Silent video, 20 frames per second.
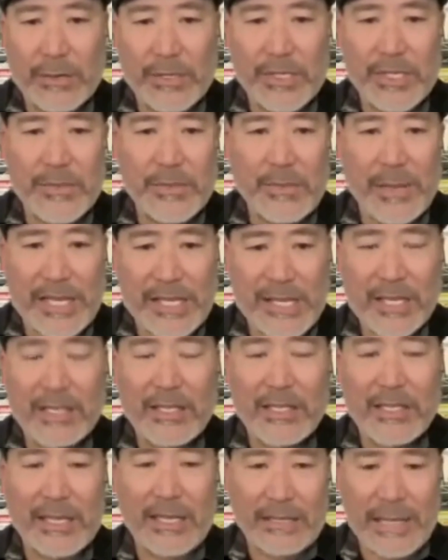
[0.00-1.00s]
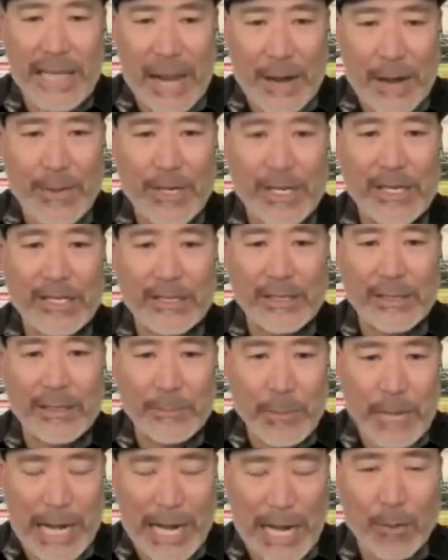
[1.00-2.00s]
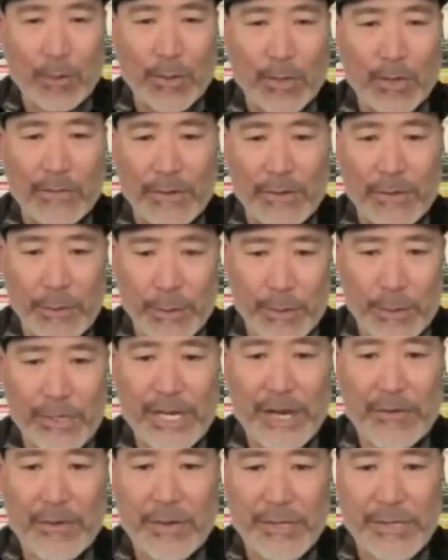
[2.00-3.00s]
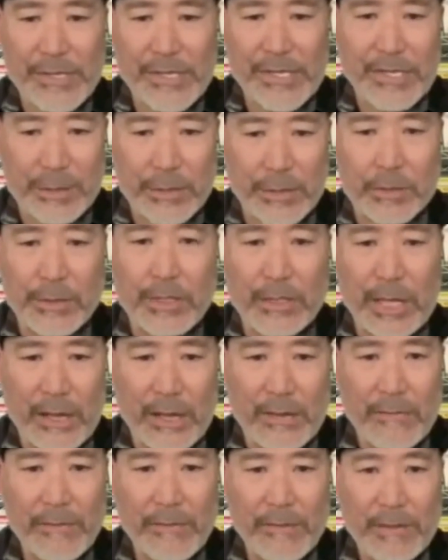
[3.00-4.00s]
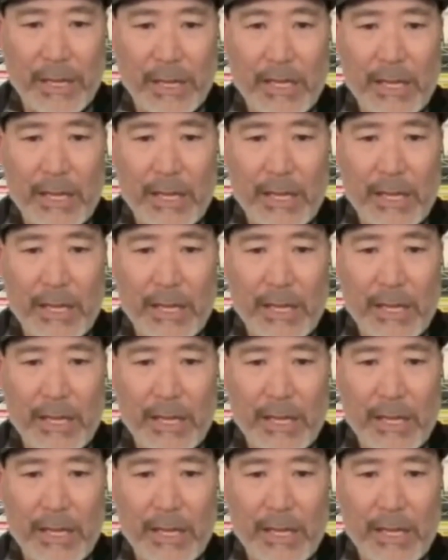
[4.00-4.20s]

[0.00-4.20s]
which is basically narrating the power of authoritarians in your life